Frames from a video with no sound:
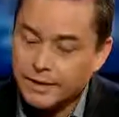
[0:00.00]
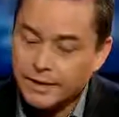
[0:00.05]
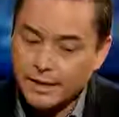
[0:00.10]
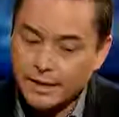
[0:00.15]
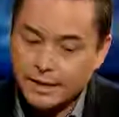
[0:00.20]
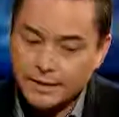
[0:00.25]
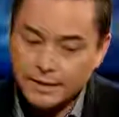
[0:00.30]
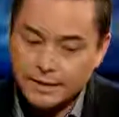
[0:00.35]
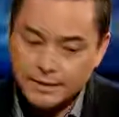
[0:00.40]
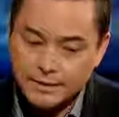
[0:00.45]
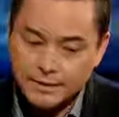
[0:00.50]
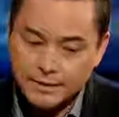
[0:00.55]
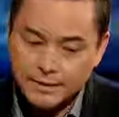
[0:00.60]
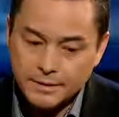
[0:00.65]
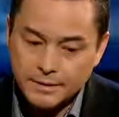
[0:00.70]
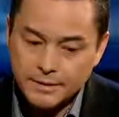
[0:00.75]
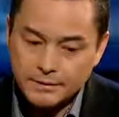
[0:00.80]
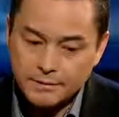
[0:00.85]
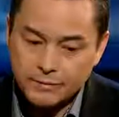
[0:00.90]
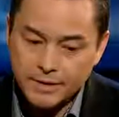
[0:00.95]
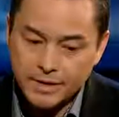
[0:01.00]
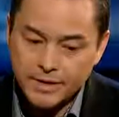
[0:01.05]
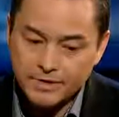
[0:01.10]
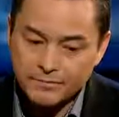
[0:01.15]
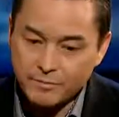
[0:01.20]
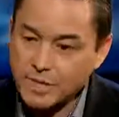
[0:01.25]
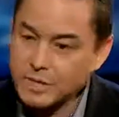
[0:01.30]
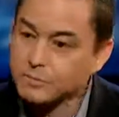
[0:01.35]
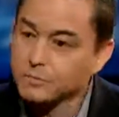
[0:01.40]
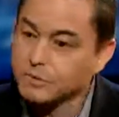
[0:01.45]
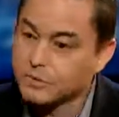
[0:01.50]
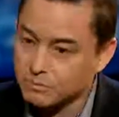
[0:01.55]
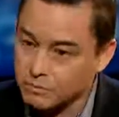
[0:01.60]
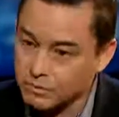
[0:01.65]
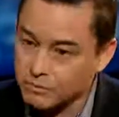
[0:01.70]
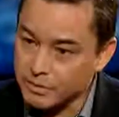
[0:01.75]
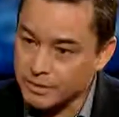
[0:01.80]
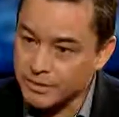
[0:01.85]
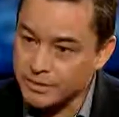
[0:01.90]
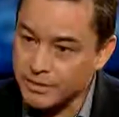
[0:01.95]
And we have people's
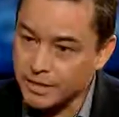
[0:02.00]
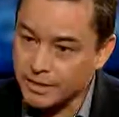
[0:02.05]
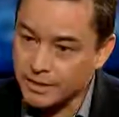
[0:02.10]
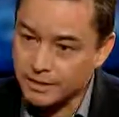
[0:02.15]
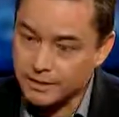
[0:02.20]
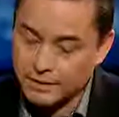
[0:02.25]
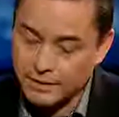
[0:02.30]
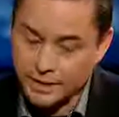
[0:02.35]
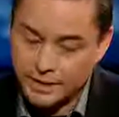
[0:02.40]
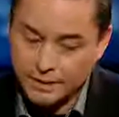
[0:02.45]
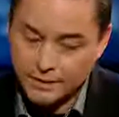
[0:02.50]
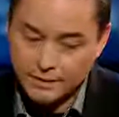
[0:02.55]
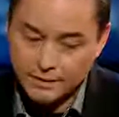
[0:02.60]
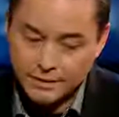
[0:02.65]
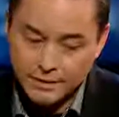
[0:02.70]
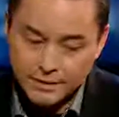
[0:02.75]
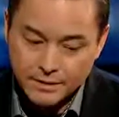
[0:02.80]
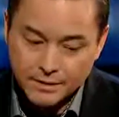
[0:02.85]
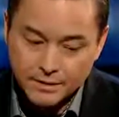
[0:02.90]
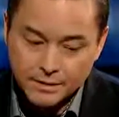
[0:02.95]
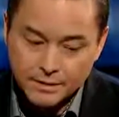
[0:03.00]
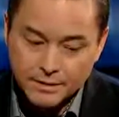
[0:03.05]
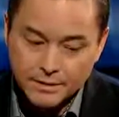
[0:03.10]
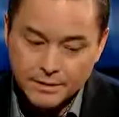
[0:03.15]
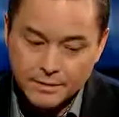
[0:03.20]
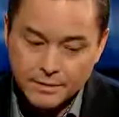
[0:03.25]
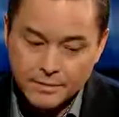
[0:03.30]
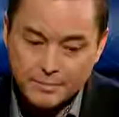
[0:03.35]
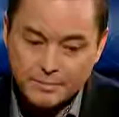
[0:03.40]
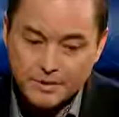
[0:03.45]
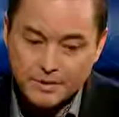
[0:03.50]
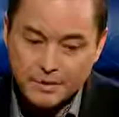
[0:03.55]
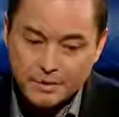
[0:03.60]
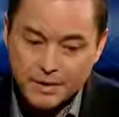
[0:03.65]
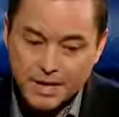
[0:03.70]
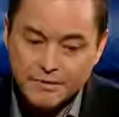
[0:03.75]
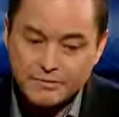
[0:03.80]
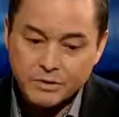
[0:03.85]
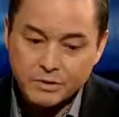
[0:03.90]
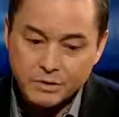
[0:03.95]
movements. And
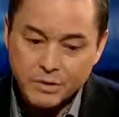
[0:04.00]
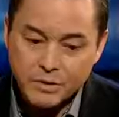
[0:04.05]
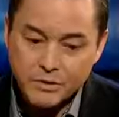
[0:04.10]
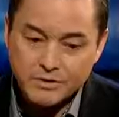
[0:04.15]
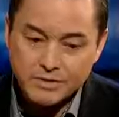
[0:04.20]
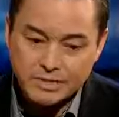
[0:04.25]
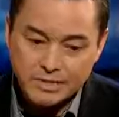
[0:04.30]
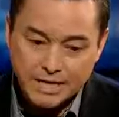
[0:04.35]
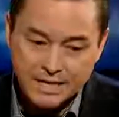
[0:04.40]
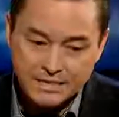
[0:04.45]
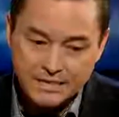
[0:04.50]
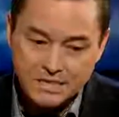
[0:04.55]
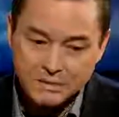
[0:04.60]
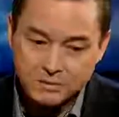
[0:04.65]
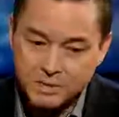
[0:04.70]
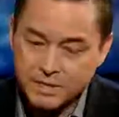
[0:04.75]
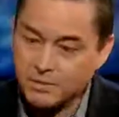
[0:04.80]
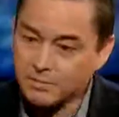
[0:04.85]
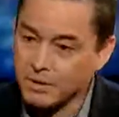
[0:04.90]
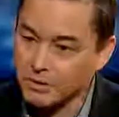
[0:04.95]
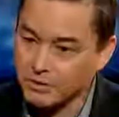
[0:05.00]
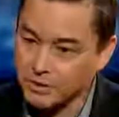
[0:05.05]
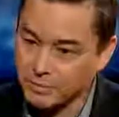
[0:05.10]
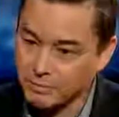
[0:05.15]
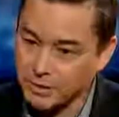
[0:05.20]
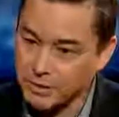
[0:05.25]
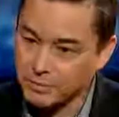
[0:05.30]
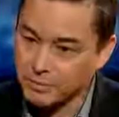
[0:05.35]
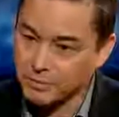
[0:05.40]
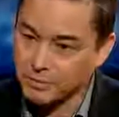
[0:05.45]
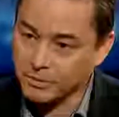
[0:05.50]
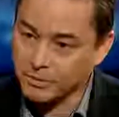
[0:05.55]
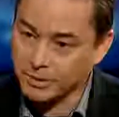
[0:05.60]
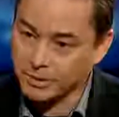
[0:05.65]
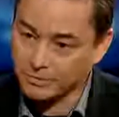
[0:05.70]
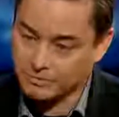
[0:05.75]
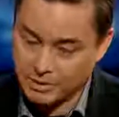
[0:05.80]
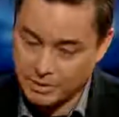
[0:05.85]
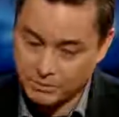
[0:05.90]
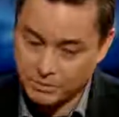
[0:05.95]
after all, this has to be about the people
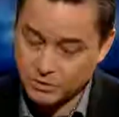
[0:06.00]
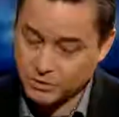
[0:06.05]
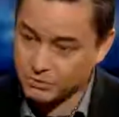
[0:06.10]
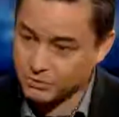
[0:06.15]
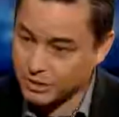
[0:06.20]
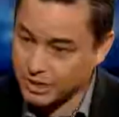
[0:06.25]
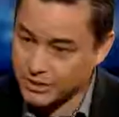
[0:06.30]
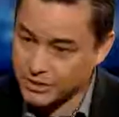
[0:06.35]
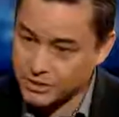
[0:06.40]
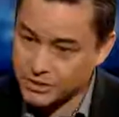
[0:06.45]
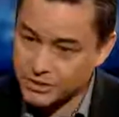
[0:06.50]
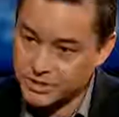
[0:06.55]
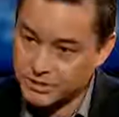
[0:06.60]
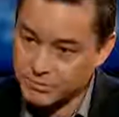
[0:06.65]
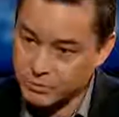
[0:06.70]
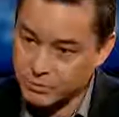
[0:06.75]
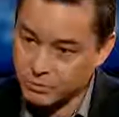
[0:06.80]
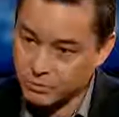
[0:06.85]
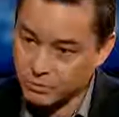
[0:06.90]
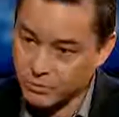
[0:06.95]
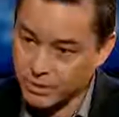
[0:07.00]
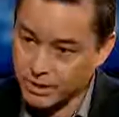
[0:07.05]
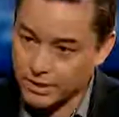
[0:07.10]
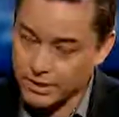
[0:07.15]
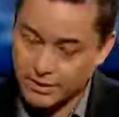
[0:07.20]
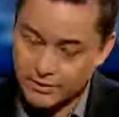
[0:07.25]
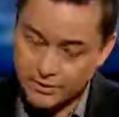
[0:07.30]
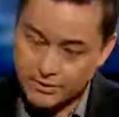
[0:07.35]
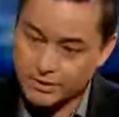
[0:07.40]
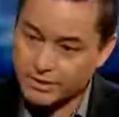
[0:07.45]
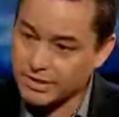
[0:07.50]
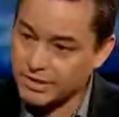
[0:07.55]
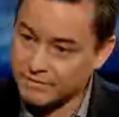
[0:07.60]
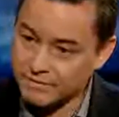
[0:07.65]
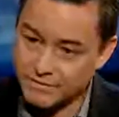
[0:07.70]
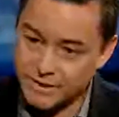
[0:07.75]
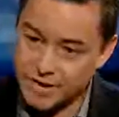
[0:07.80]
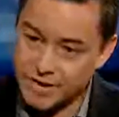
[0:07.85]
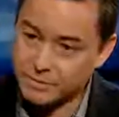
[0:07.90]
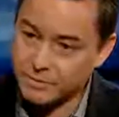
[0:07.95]
and people's relationships with one another and the
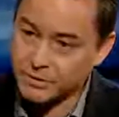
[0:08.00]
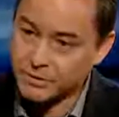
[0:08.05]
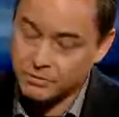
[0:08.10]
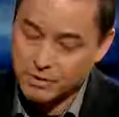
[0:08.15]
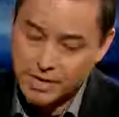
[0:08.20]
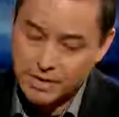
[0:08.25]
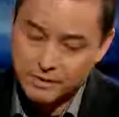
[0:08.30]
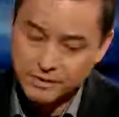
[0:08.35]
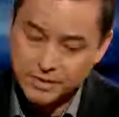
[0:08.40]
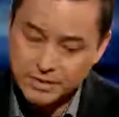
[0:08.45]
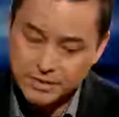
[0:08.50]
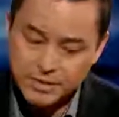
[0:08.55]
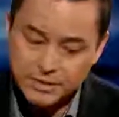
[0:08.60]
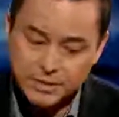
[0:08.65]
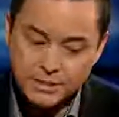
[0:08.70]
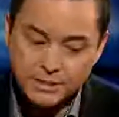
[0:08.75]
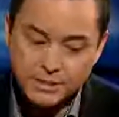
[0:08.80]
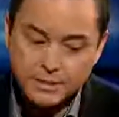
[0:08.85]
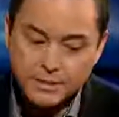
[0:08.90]
environment around us.